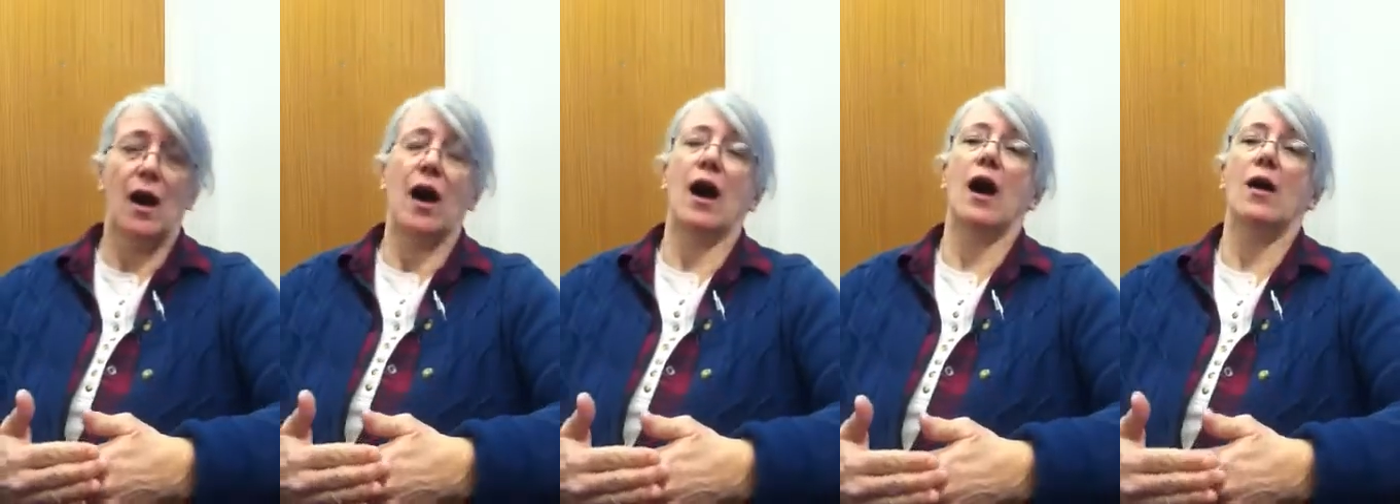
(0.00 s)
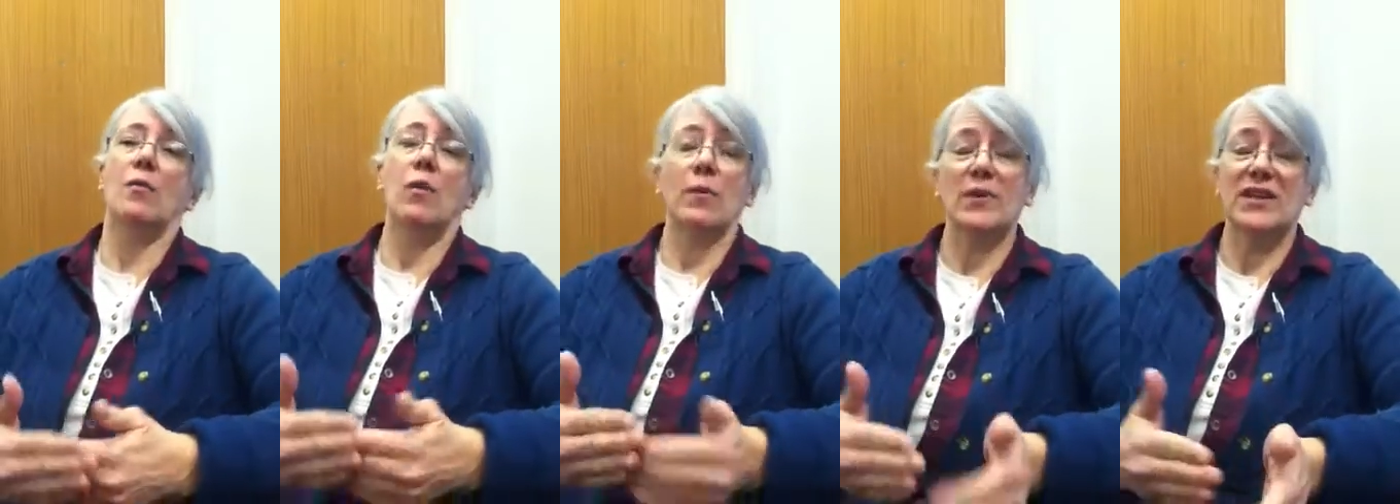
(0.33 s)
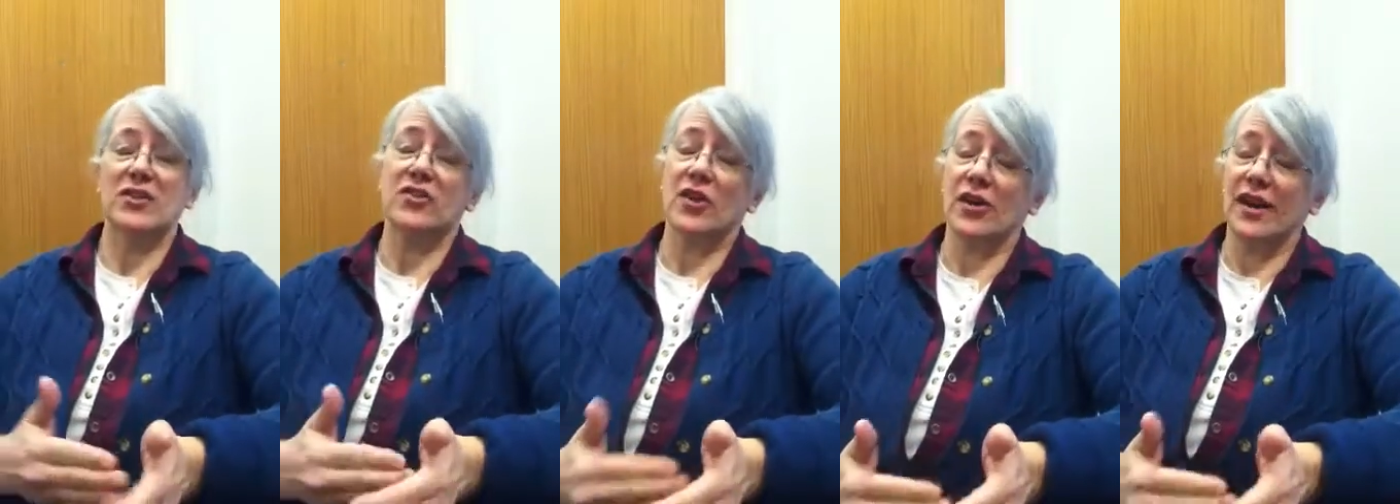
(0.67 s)
What we
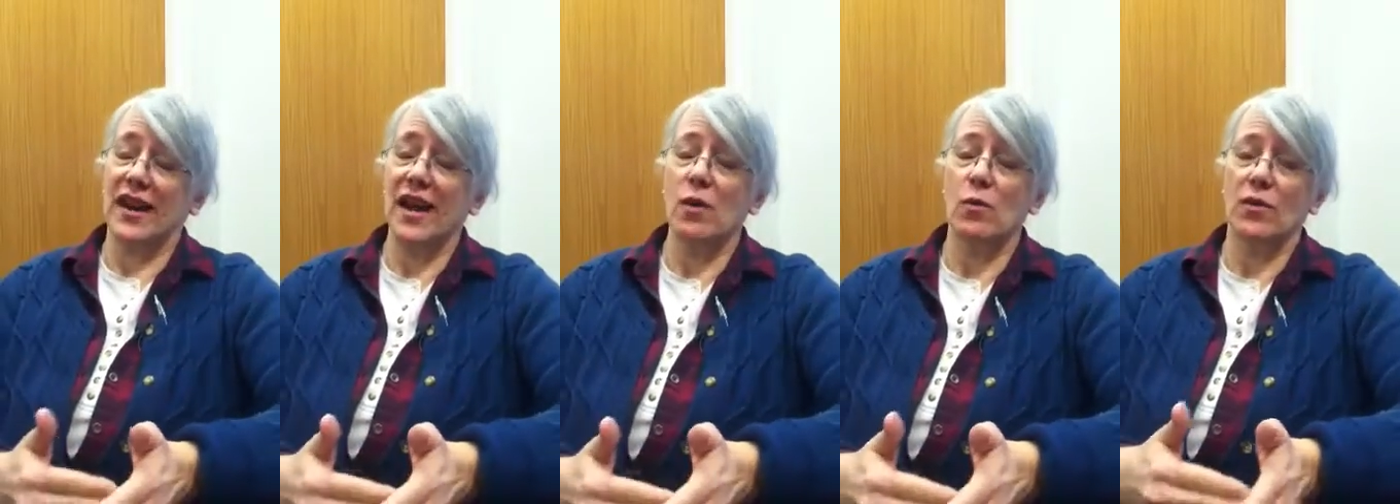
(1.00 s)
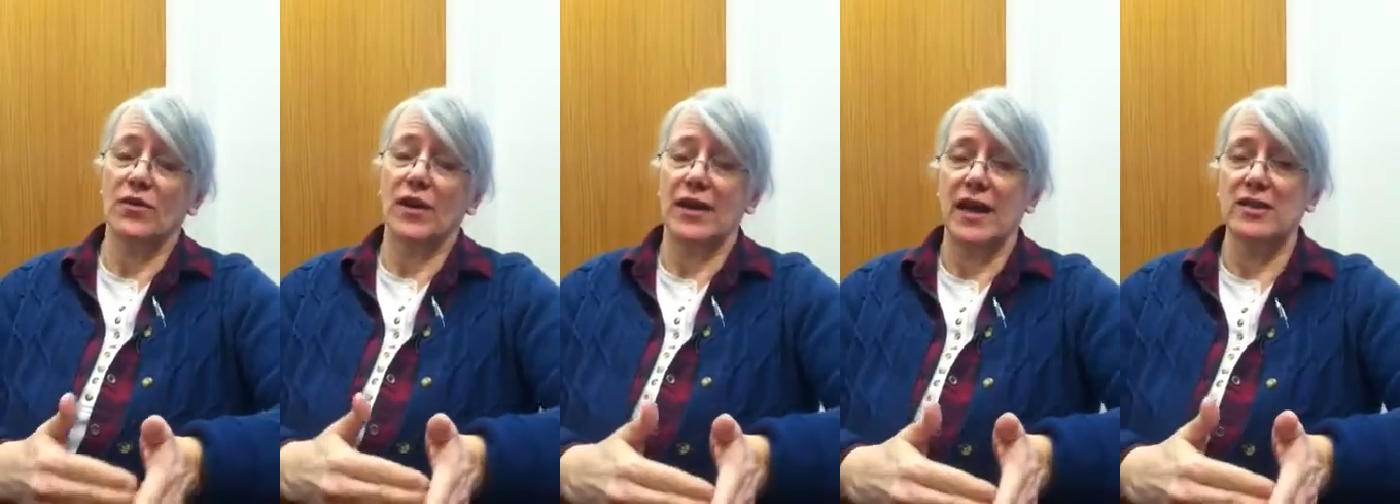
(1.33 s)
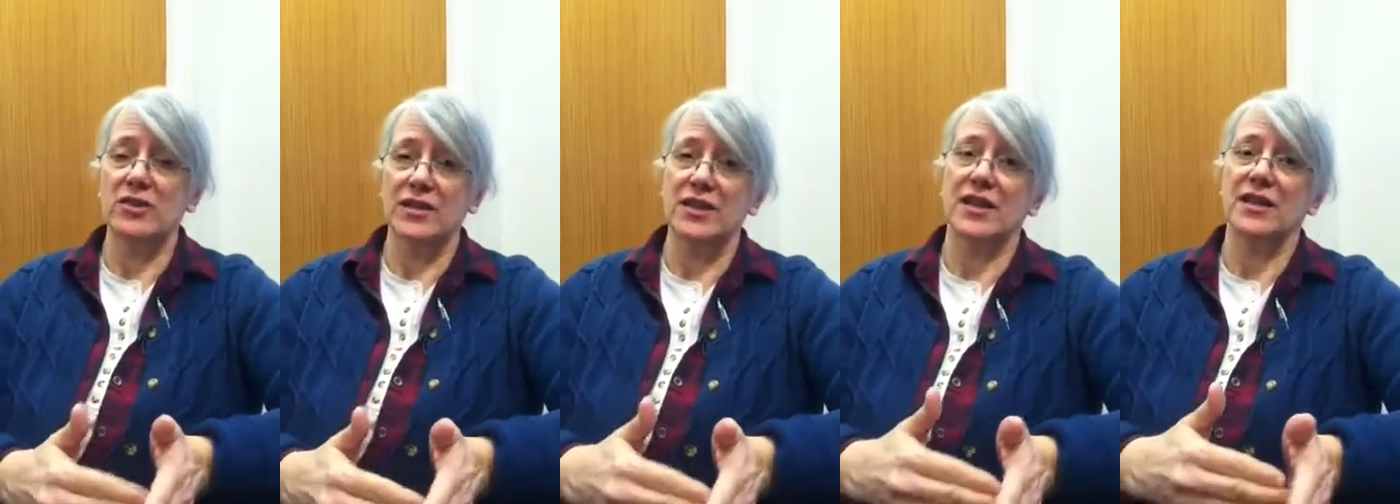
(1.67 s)
had started out was I'd
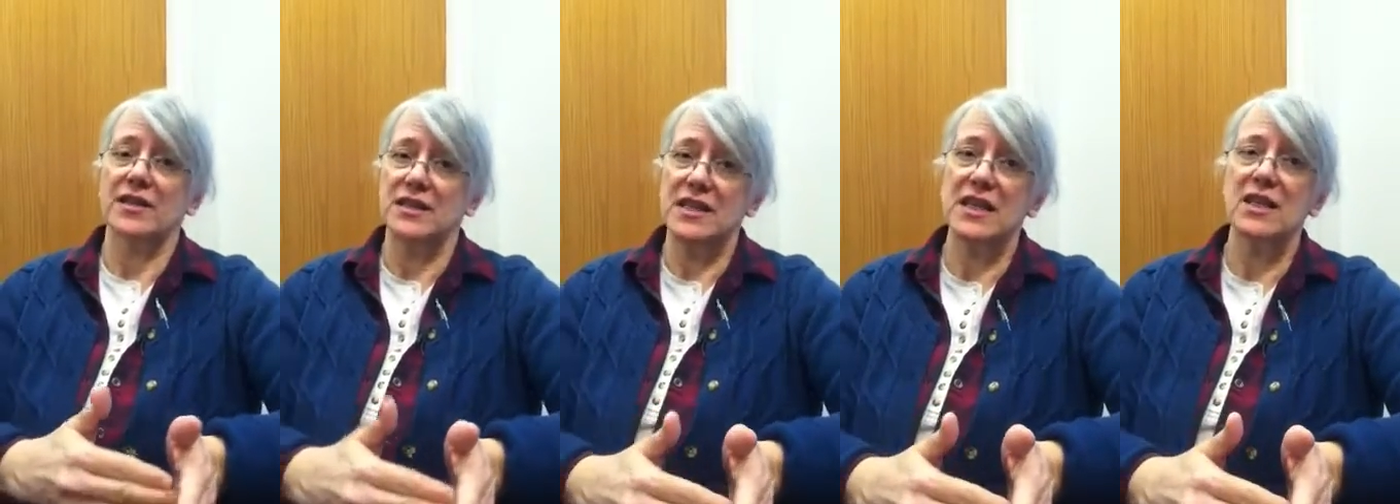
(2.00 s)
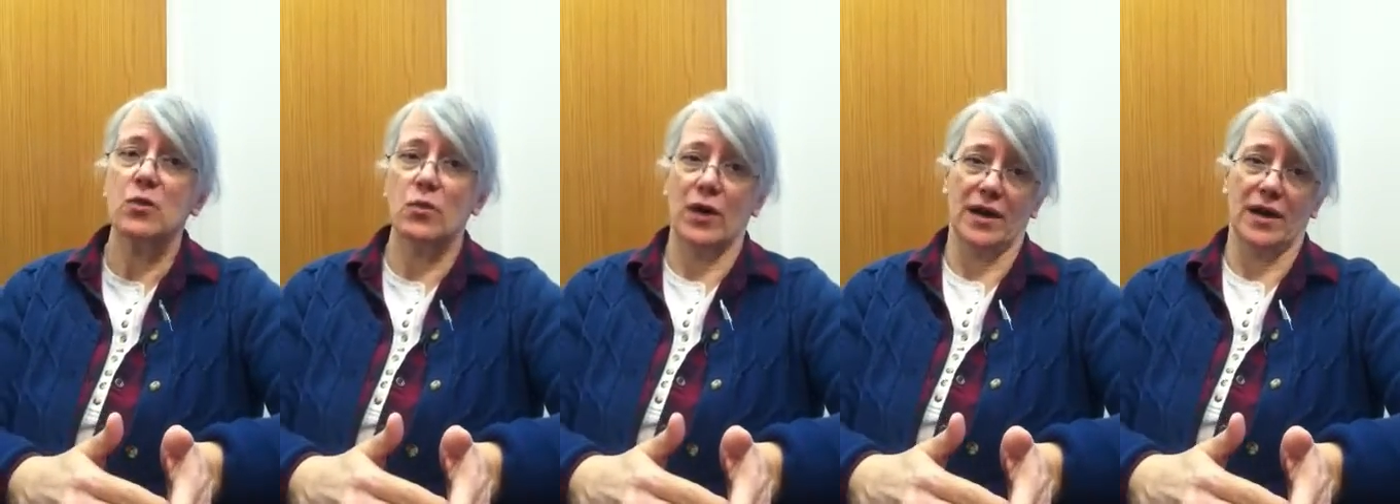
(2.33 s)
actually done a teen